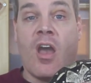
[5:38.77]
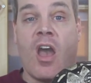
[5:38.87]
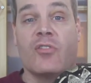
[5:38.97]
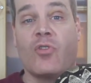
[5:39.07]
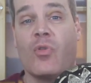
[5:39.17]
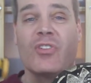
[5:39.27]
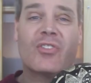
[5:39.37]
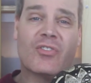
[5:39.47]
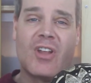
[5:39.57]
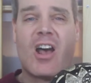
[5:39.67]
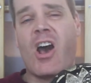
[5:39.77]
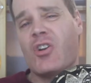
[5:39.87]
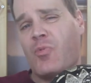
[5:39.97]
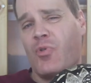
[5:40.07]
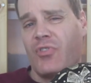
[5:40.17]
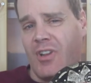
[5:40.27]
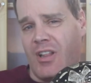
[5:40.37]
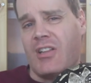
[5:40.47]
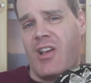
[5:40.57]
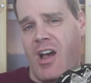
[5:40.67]
And so this isn't 100%
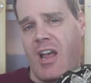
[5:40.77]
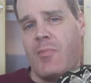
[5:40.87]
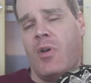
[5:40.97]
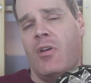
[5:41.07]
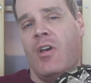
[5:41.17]
of the time.